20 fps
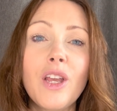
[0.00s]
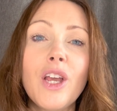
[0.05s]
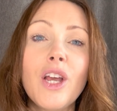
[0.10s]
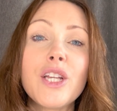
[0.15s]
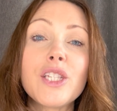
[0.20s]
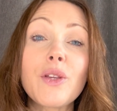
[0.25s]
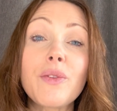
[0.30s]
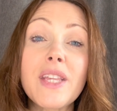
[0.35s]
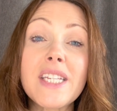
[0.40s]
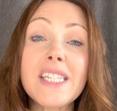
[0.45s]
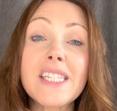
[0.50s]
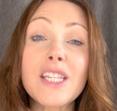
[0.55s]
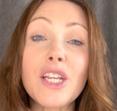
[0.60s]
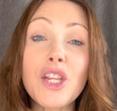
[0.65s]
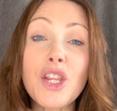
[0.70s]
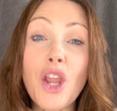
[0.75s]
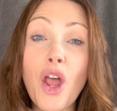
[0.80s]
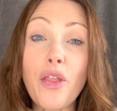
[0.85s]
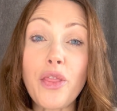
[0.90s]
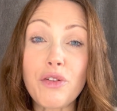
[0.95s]
So this is
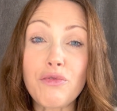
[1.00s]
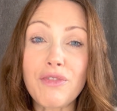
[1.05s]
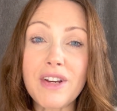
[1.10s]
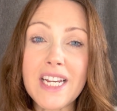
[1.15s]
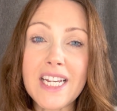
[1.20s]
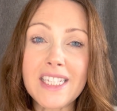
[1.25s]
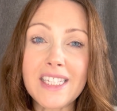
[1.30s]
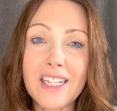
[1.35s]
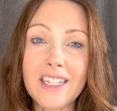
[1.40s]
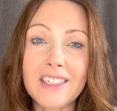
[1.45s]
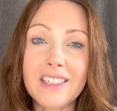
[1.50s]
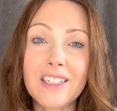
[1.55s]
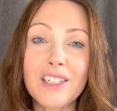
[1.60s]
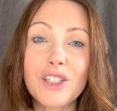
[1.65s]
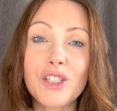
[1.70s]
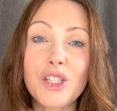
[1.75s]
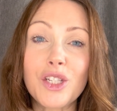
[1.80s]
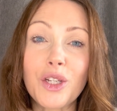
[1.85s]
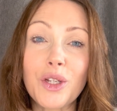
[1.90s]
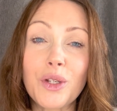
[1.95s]
another reason
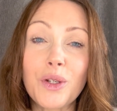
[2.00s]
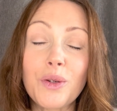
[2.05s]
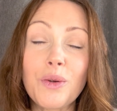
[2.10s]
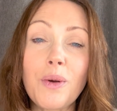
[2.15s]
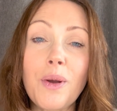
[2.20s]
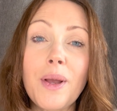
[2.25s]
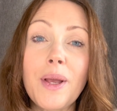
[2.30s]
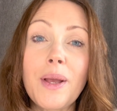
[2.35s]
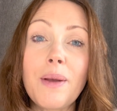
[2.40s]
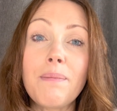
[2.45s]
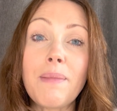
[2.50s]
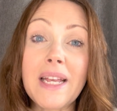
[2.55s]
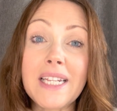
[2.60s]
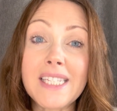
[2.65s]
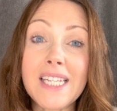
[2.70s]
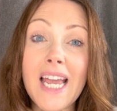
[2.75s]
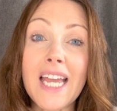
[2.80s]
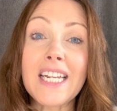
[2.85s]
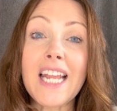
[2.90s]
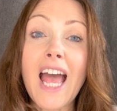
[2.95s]
to
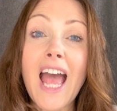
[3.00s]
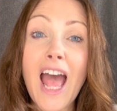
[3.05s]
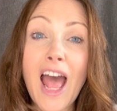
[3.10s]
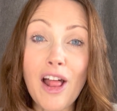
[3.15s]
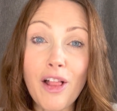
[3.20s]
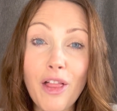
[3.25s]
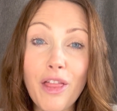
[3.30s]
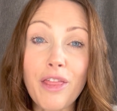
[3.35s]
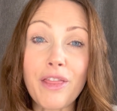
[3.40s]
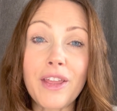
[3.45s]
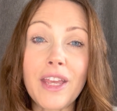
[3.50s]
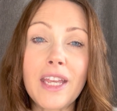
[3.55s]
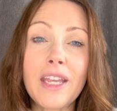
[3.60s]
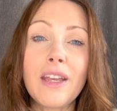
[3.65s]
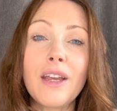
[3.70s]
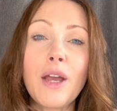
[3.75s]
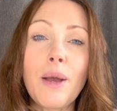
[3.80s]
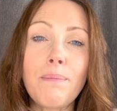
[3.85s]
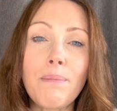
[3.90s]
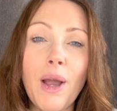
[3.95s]
maintain a healthy
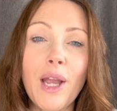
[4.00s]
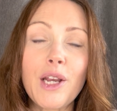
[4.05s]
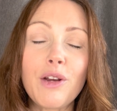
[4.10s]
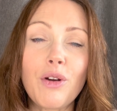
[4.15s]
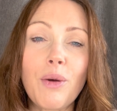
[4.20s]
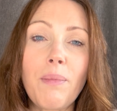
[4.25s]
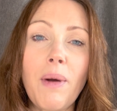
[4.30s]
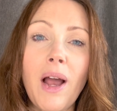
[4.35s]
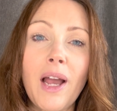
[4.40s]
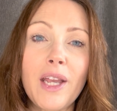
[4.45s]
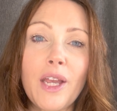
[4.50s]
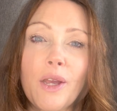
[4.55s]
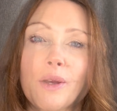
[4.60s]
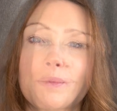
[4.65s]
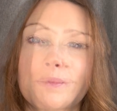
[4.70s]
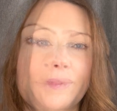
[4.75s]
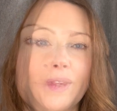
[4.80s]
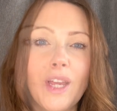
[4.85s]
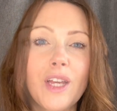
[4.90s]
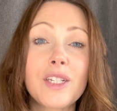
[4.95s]
microbiome.
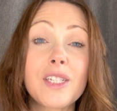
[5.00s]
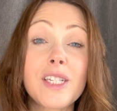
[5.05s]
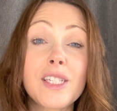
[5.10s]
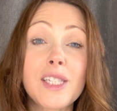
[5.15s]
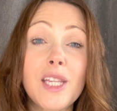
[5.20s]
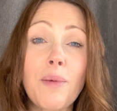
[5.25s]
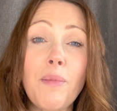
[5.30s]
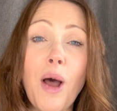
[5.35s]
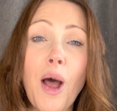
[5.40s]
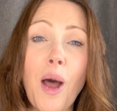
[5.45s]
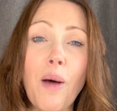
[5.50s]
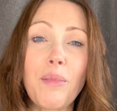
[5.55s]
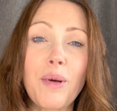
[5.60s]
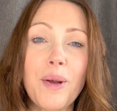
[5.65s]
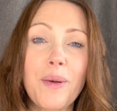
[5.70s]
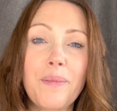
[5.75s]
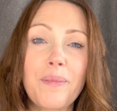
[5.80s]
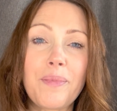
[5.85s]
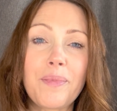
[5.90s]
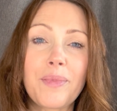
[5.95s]
To sum up,
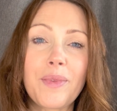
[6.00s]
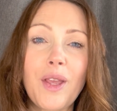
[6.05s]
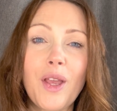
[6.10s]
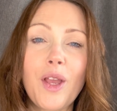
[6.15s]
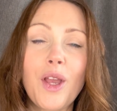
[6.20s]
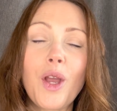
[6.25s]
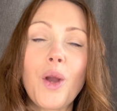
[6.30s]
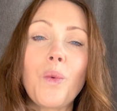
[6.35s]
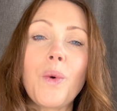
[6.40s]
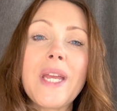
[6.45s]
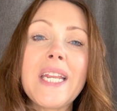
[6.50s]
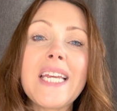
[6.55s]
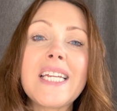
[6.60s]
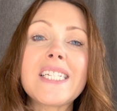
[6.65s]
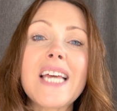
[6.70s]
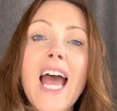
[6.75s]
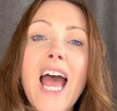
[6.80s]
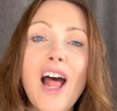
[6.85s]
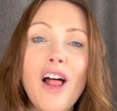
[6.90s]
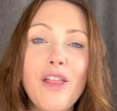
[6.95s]
we need a
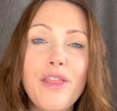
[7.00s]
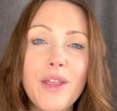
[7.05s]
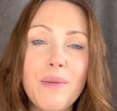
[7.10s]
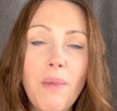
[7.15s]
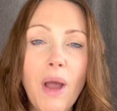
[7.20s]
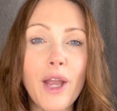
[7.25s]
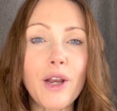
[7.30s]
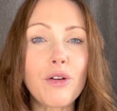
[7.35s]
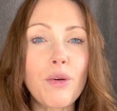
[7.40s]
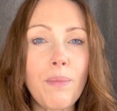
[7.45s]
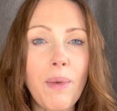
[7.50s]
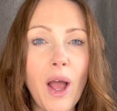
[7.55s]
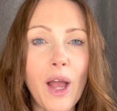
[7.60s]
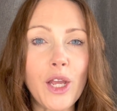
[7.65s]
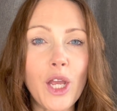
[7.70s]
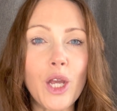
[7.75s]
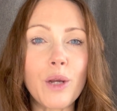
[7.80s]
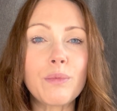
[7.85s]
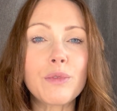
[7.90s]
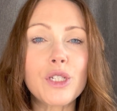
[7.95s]
healthy
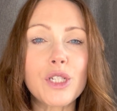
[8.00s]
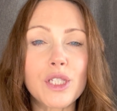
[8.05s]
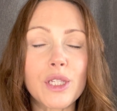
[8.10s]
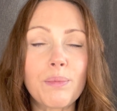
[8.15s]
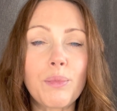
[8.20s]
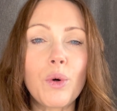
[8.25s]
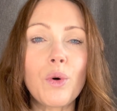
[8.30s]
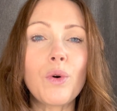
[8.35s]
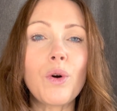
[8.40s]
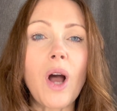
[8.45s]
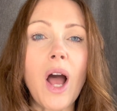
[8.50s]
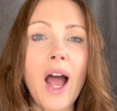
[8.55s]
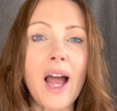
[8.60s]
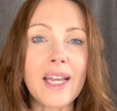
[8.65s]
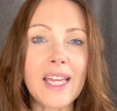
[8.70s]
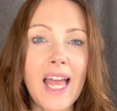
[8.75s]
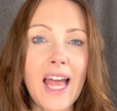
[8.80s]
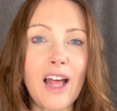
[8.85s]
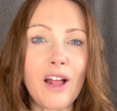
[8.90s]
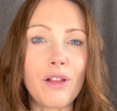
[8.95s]
microbiome to support eye
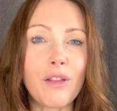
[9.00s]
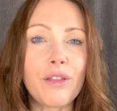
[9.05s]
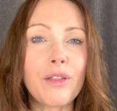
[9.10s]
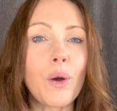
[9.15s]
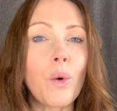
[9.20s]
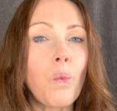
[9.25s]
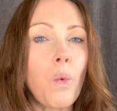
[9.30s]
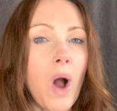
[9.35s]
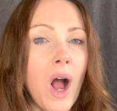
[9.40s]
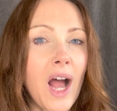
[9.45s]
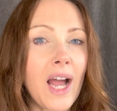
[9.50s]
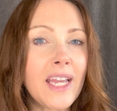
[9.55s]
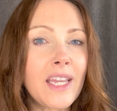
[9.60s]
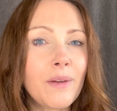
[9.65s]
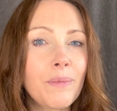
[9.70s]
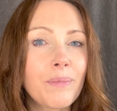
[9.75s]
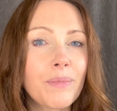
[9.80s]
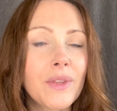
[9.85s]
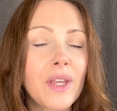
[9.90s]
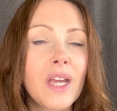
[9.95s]
health. Why?
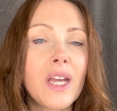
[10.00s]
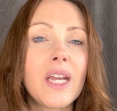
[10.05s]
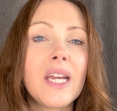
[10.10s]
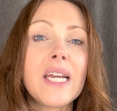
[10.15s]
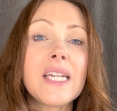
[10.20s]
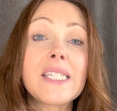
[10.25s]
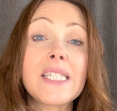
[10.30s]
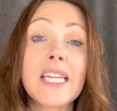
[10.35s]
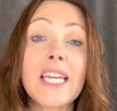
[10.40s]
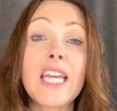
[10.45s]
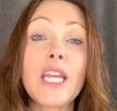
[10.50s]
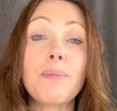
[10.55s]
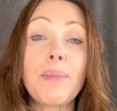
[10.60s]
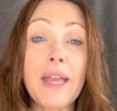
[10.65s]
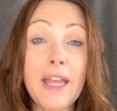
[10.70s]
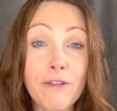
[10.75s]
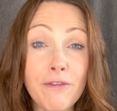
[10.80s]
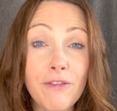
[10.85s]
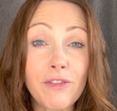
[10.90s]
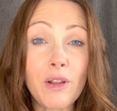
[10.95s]
To keep
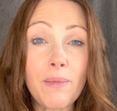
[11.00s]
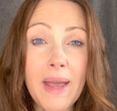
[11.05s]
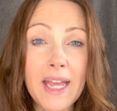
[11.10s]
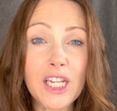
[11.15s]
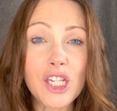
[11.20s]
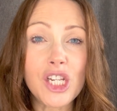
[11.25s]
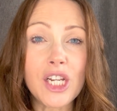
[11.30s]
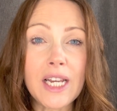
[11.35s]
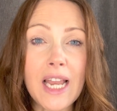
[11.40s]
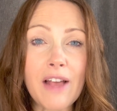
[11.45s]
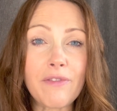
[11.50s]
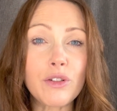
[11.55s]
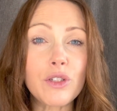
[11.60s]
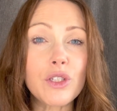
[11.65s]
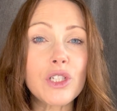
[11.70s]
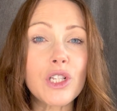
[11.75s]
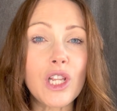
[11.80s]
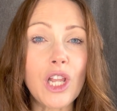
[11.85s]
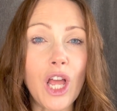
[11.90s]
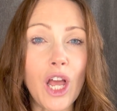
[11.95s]
inflammation
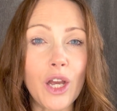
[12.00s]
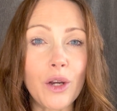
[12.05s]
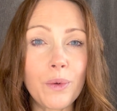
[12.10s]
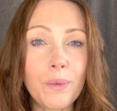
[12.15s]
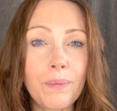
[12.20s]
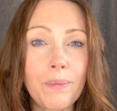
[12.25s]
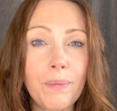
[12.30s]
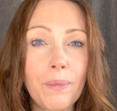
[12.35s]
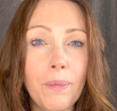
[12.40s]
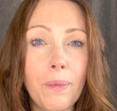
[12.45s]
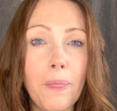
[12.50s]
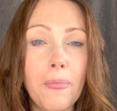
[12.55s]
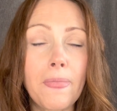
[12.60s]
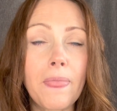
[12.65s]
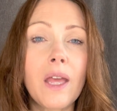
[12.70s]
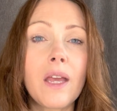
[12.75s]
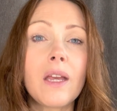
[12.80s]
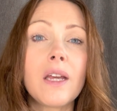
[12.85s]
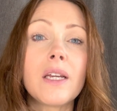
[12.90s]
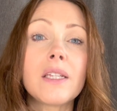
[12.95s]
levels low,
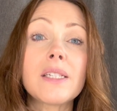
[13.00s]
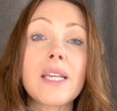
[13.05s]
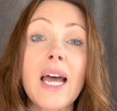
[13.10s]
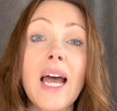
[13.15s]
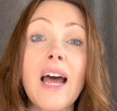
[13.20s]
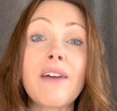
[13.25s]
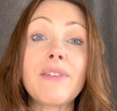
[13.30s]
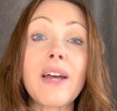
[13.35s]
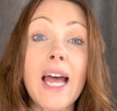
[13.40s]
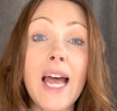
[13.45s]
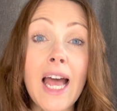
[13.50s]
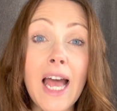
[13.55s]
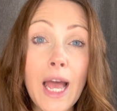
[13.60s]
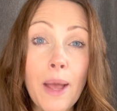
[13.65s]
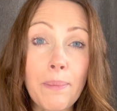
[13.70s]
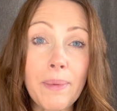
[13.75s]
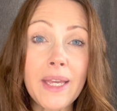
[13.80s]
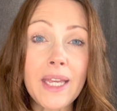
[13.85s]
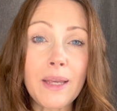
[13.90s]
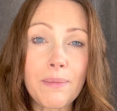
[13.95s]
to have a
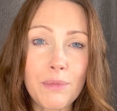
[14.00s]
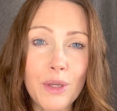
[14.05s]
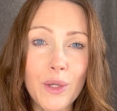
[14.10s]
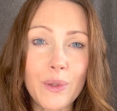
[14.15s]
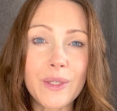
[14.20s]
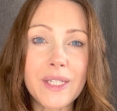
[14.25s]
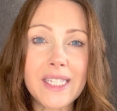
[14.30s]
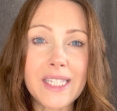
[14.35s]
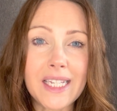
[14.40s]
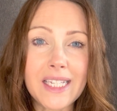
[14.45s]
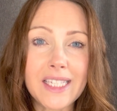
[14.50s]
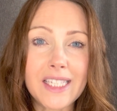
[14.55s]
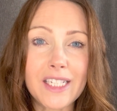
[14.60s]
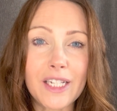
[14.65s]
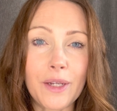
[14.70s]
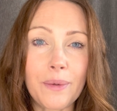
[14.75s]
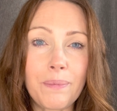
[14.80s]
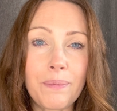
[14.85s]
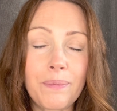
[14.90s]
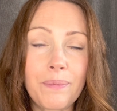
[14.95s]
happy immune
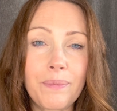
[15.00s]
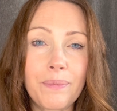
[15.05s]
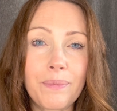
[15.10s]
system,